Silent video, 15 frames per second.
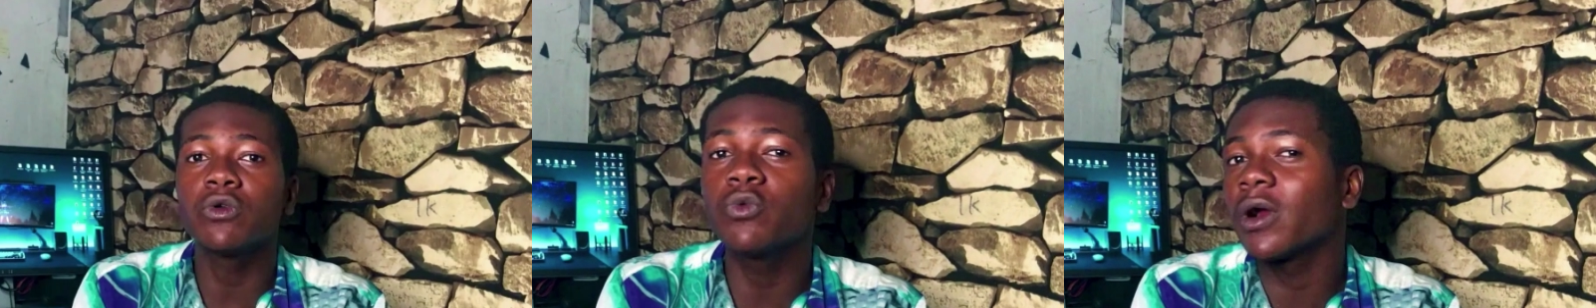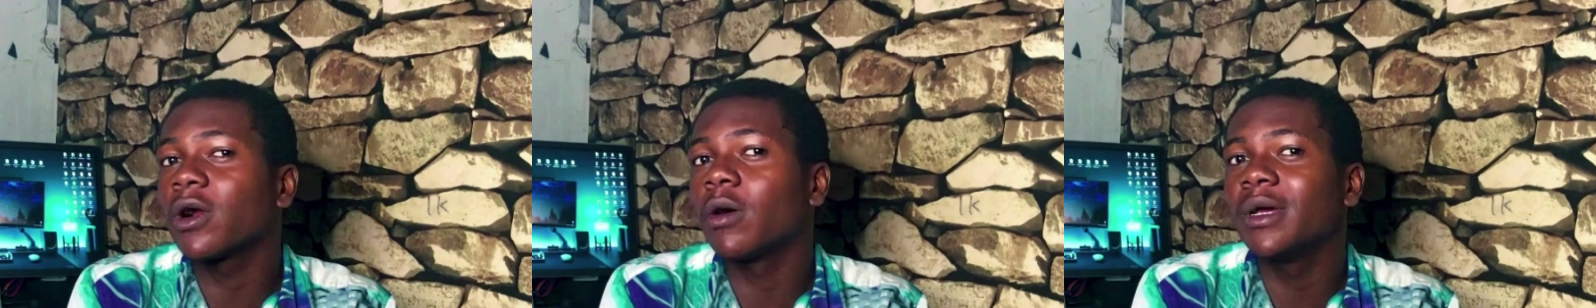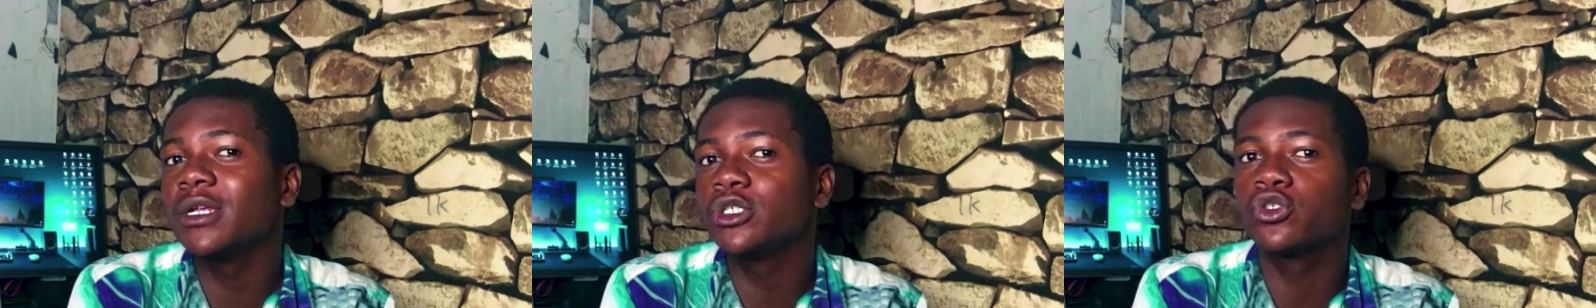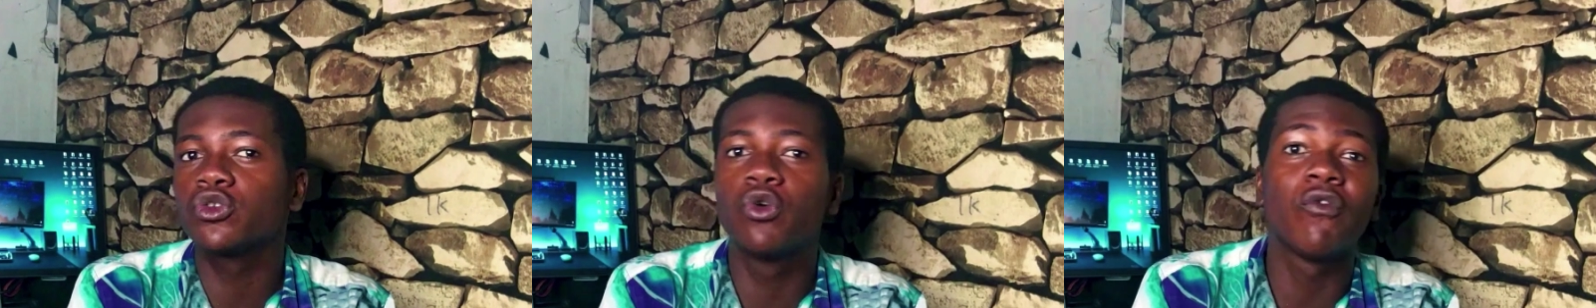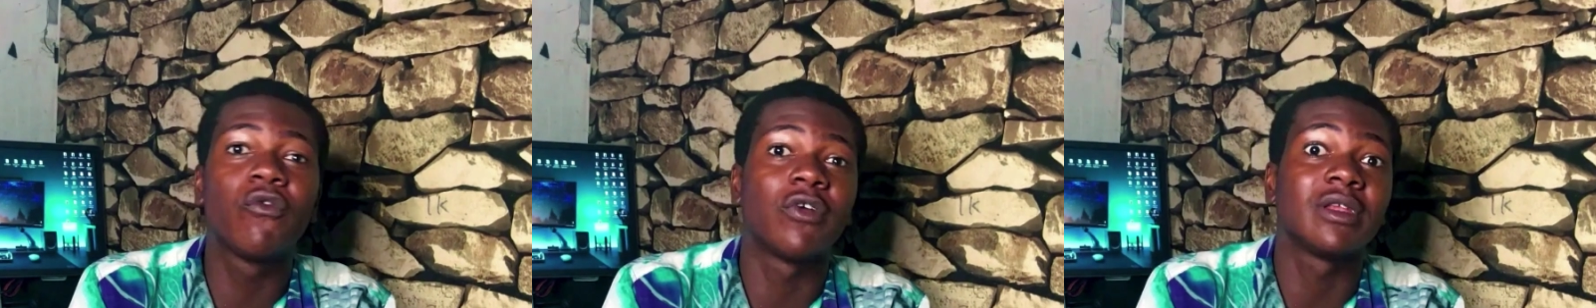wouldn't recommend you to
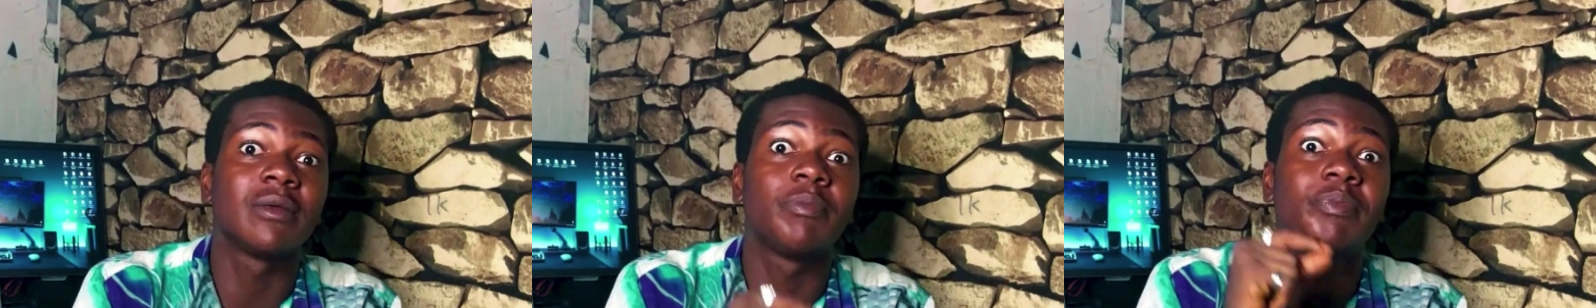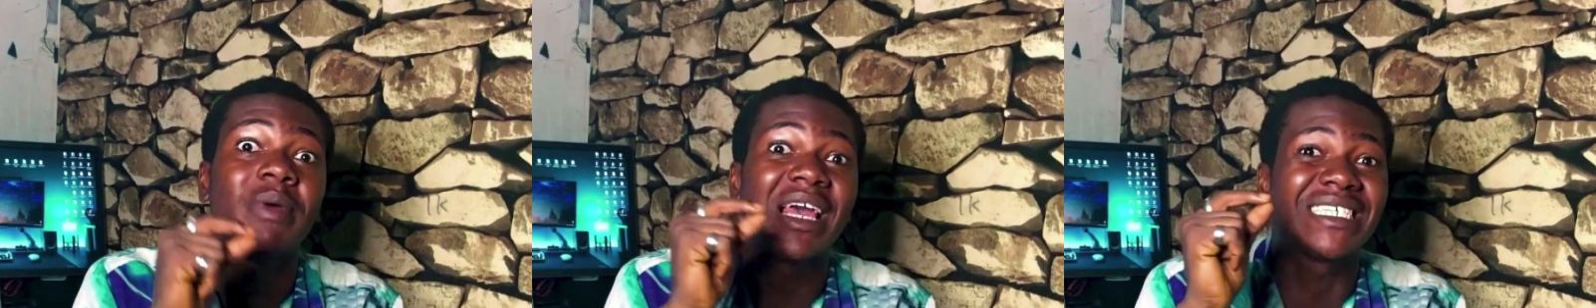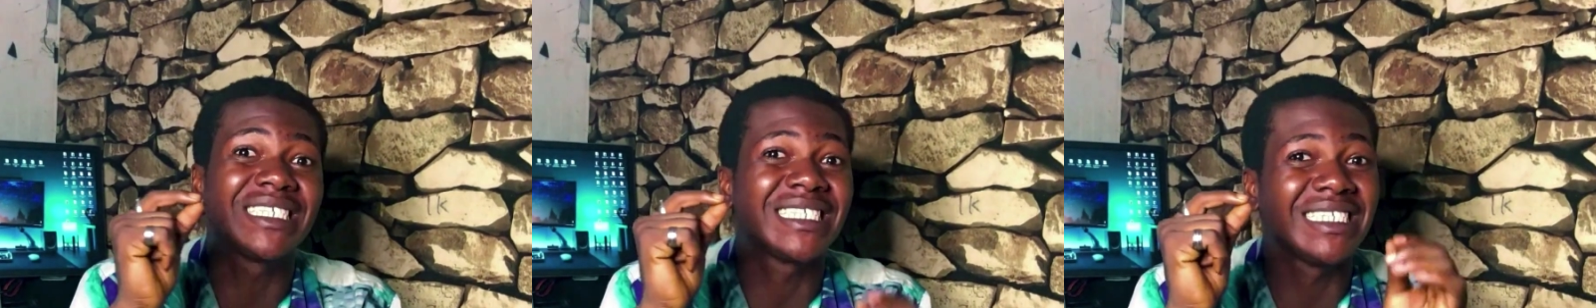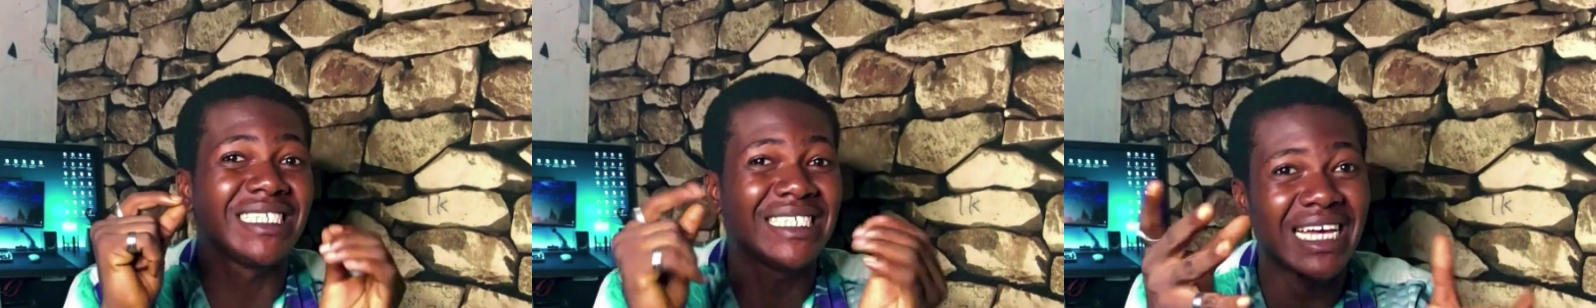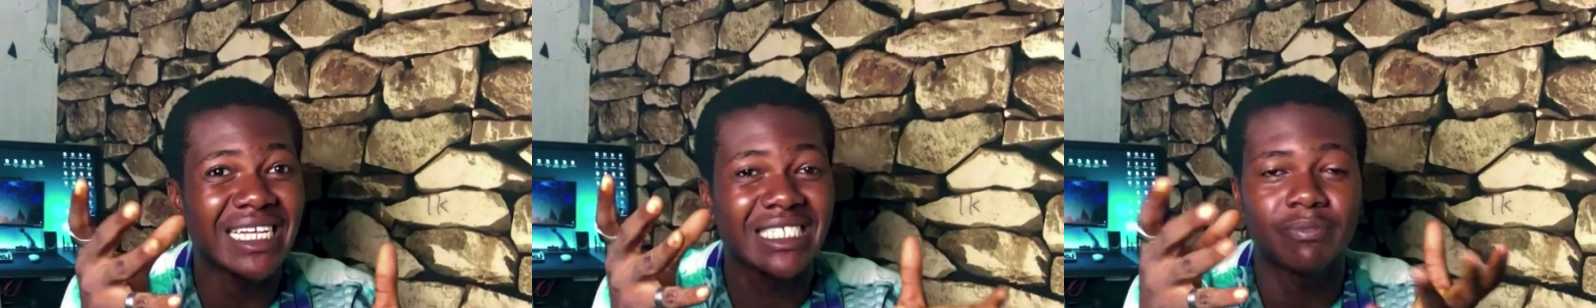go for the best
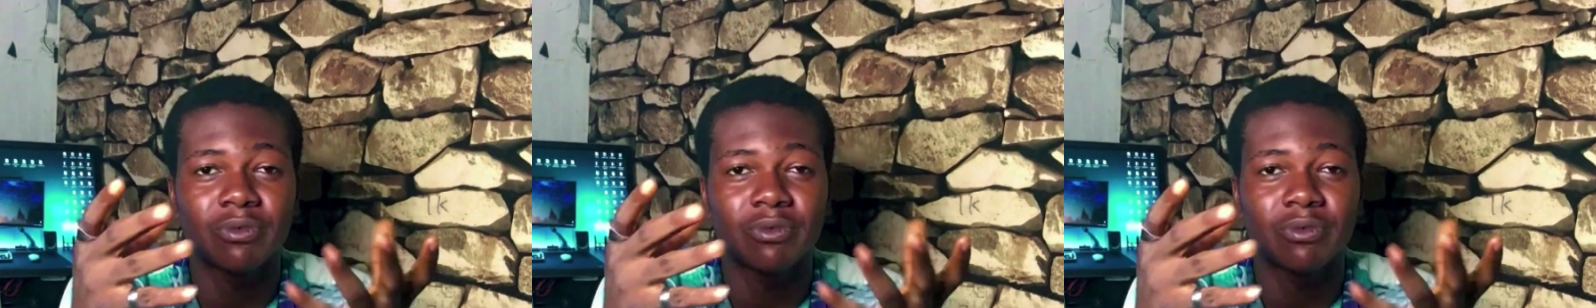yet.